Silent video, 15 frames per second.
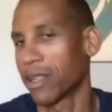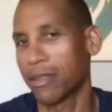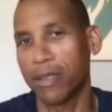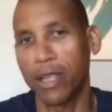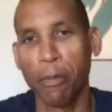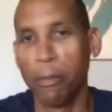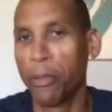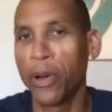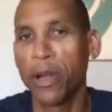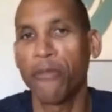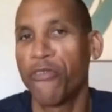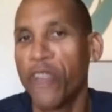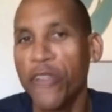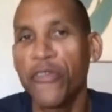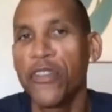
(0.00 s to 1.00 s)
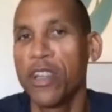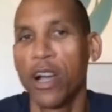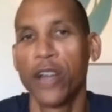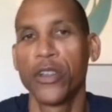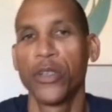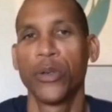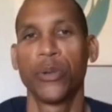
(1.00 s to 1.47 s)
can put 50
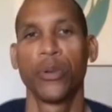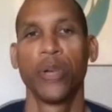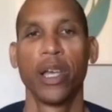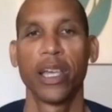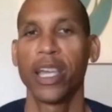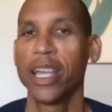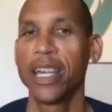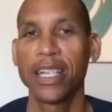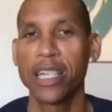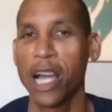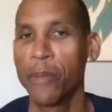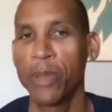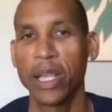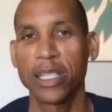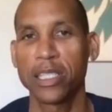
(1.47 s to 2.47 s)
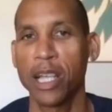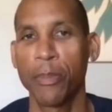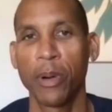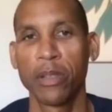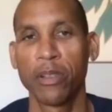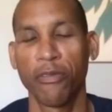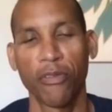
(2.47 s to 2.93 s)
on you anytime they step
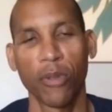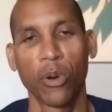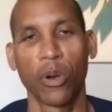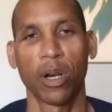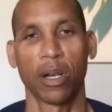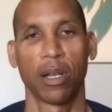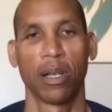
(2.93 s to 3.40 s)
on the floor.